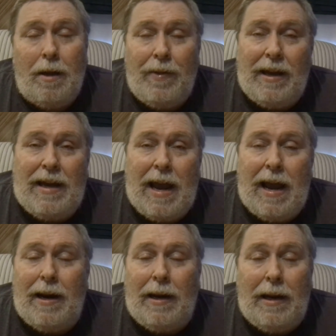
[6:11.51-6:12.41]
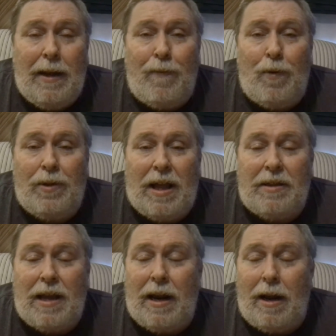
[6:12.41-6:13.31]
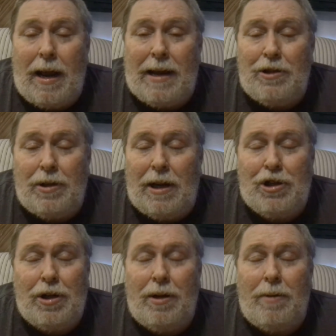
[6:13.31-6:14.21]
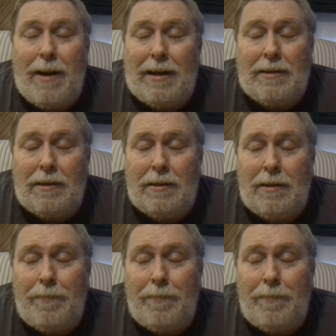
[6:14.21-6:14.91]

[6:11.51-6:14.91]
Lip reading: They can't live without that adulation of the masses.